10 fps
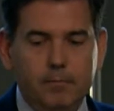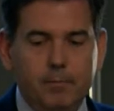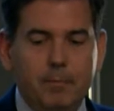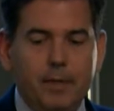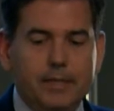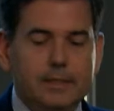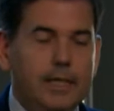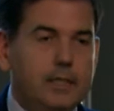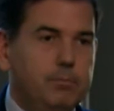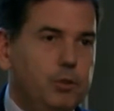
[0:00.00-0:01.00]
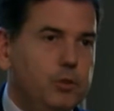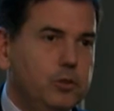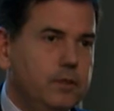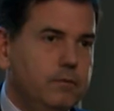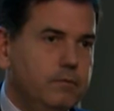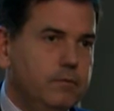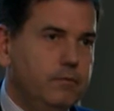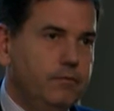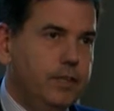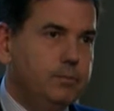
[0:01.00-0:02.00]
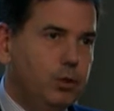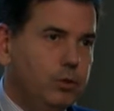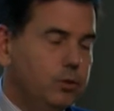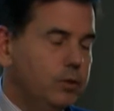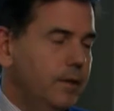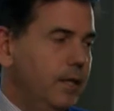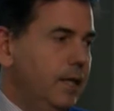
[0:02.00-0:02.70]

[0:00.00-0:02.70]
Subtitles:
member states producing fresh produce,